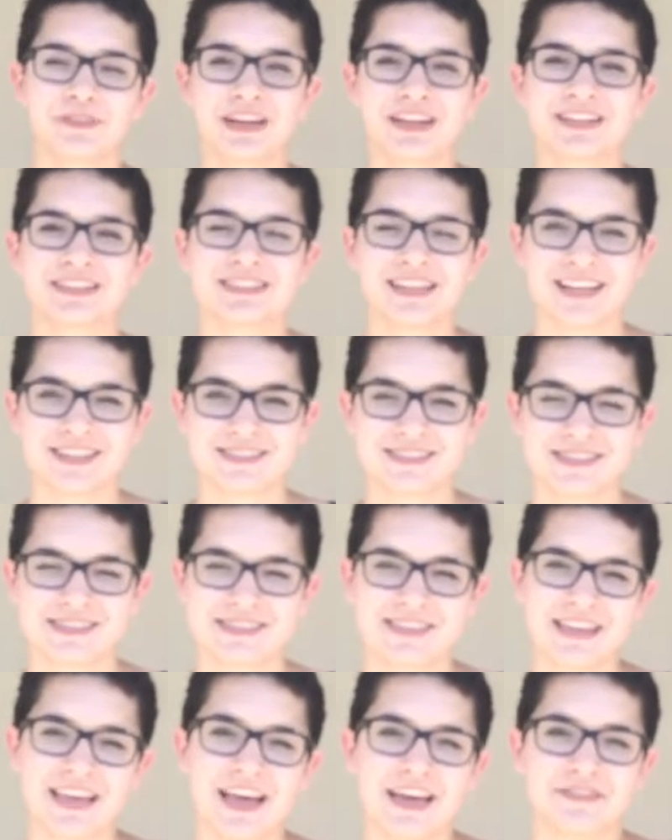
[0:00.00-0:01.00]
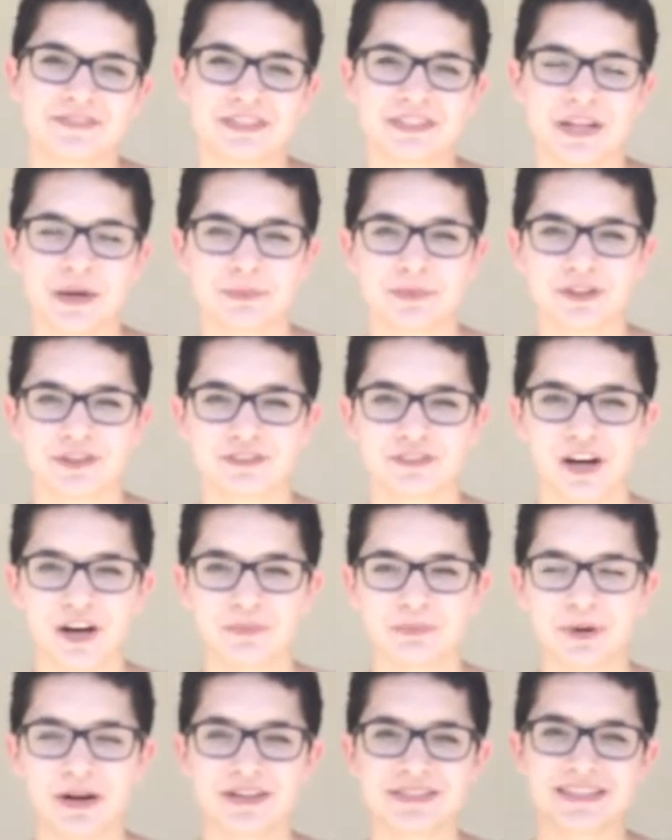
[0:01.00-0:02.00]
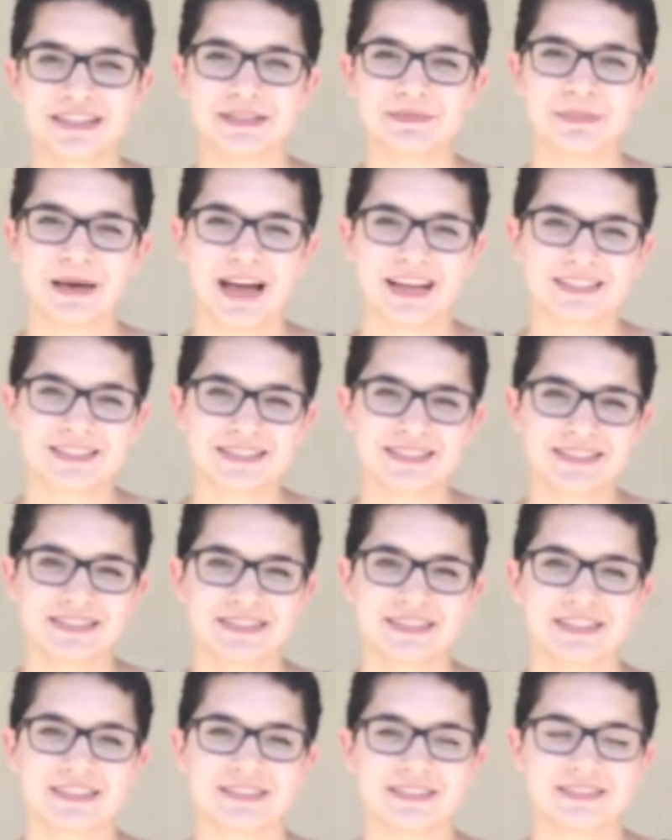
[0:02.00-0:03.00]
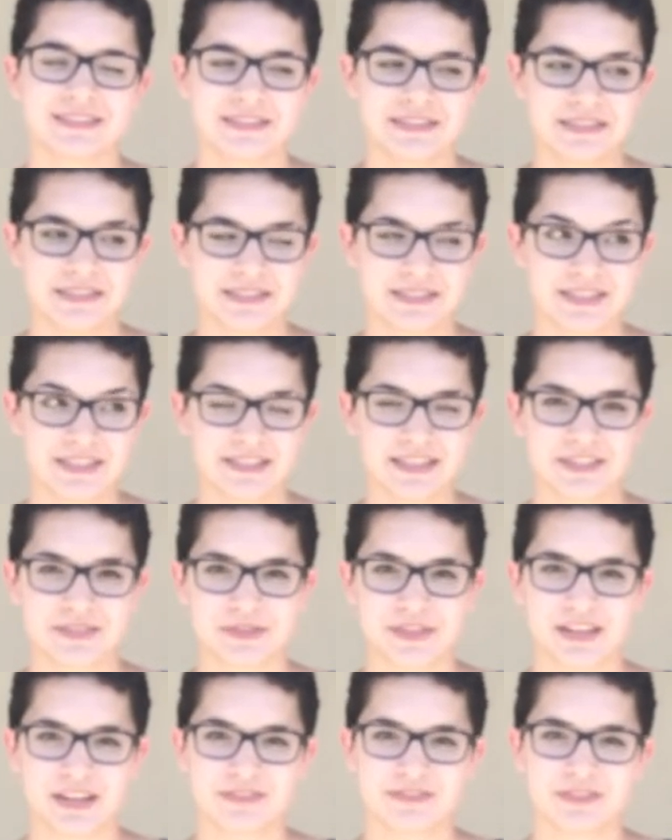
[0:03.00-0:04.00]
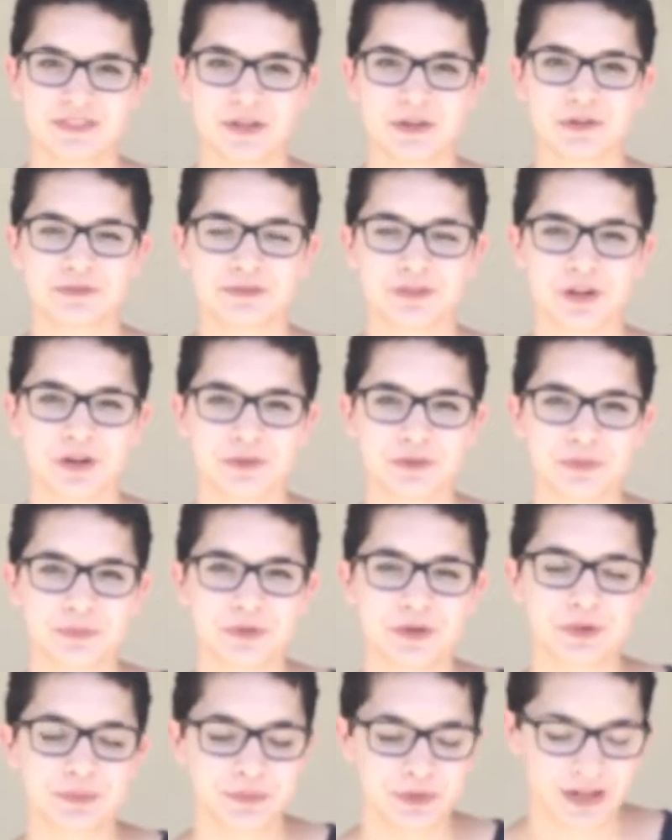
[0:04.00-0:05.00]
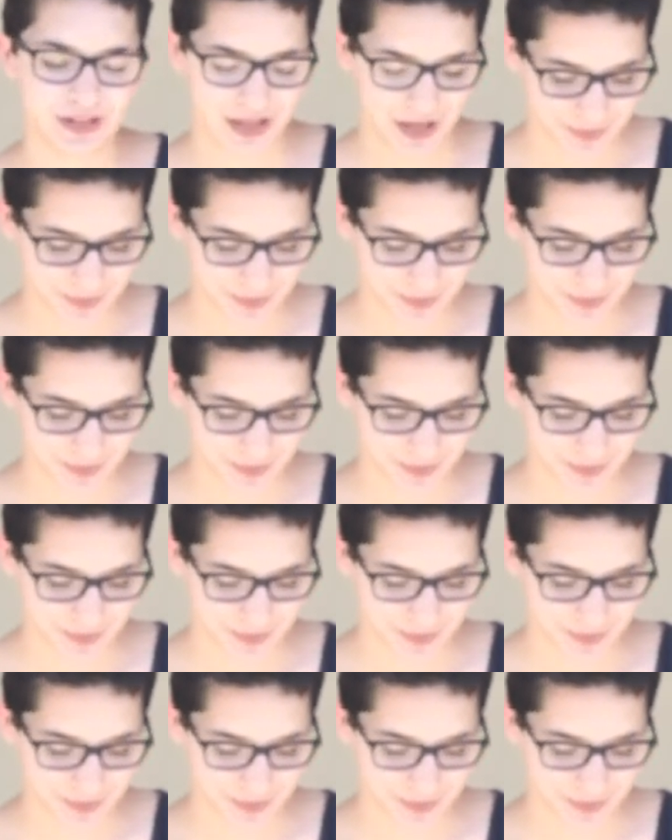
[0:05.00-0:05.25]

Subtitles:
ran a test to see if the number of golf balls impacted the success rate of the overall Rube Goldberg,